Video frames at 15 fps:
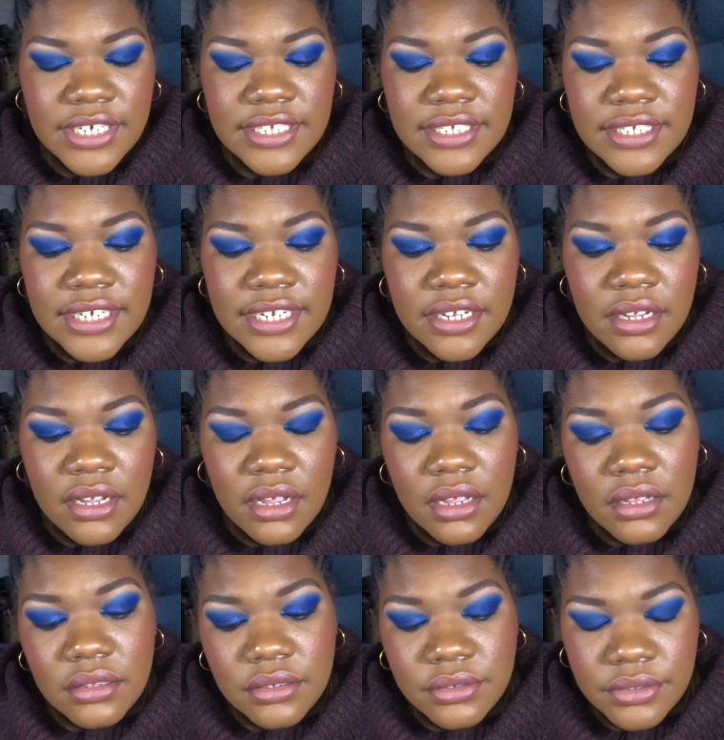in the
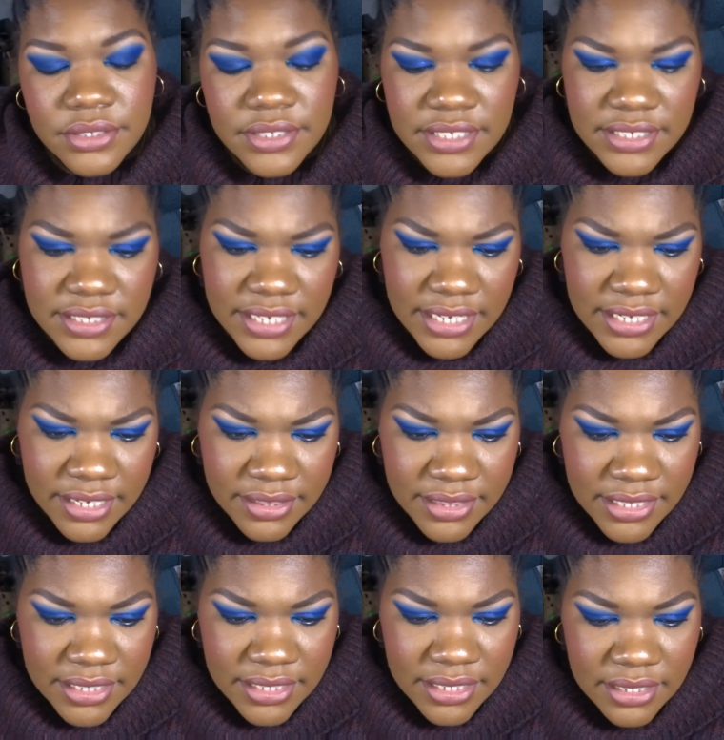color 6N, I
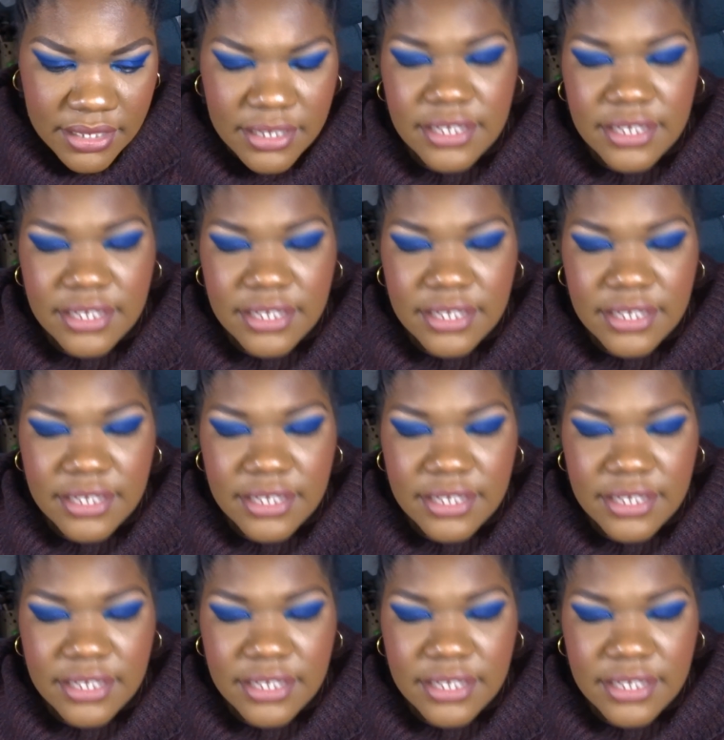think.